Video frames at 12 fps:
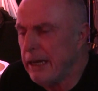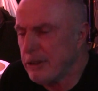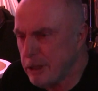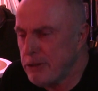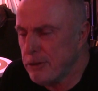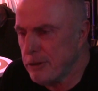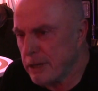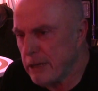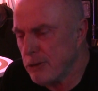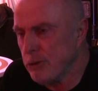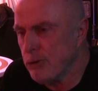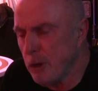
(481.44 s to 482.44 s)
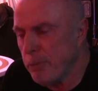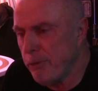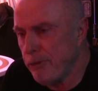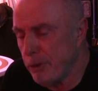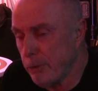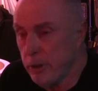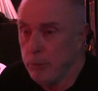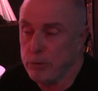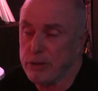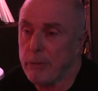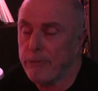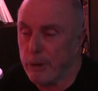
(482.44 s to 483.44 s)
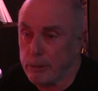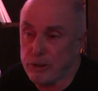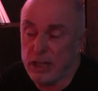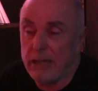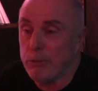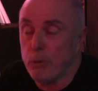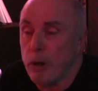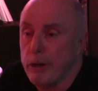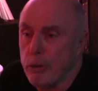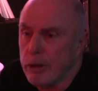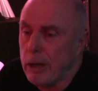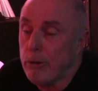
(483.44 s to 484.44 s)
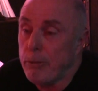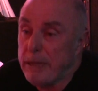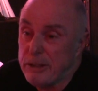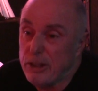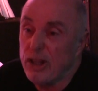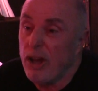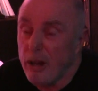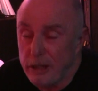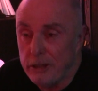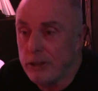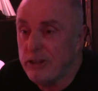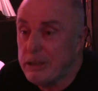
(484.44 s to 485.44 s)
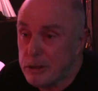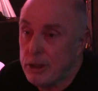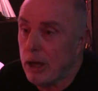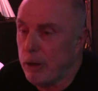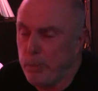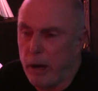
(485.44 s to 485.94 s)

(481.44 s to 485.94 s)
Existence gets on top of you. Well, some folks say, well, why not go and meet a girl in a disco?